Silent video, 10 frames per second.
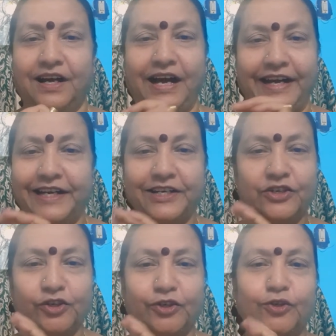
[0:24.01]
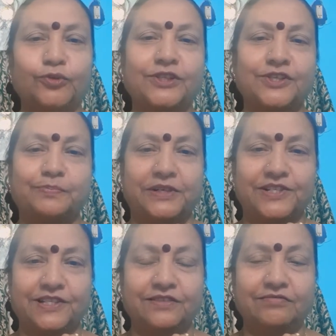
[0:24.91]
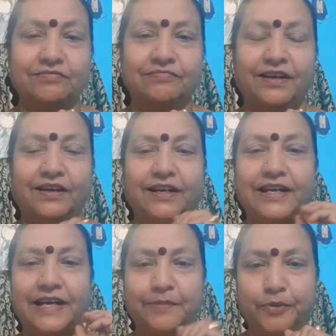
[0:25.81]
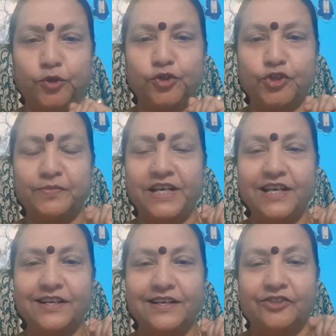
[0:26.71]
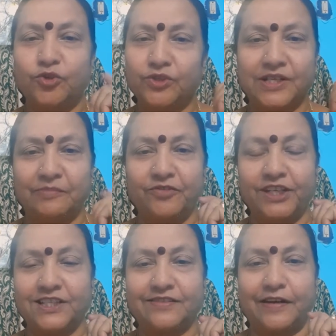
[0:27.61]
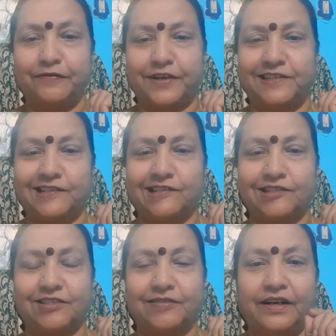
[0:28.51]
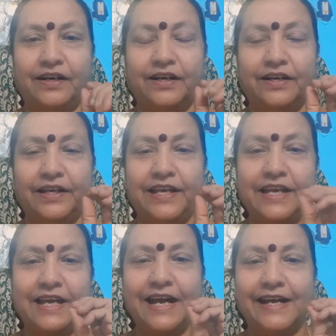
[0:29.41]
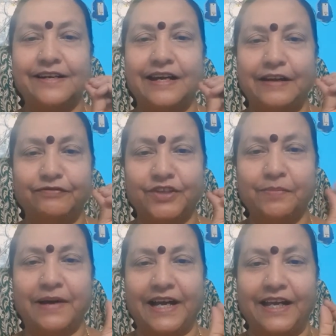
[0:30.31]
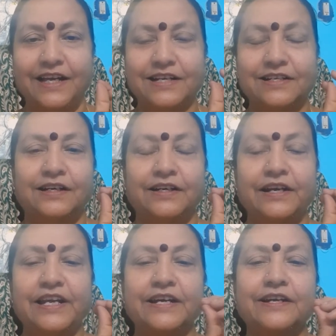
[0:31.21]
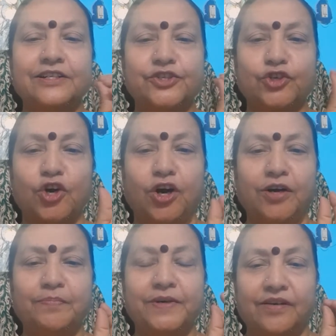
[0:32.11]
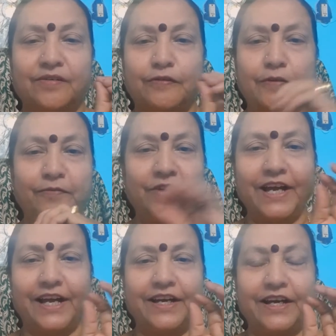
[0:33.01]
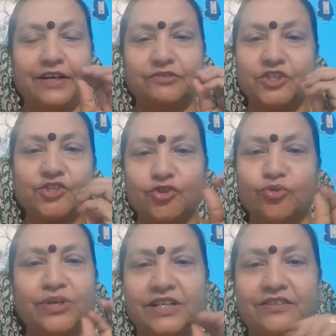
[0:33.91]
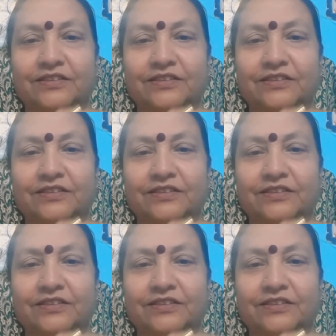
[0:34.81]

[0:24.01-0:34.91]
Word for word: I did not know this person. He approached me through someone's reference. Uh, he had left the bike near a shop from where it was stolen.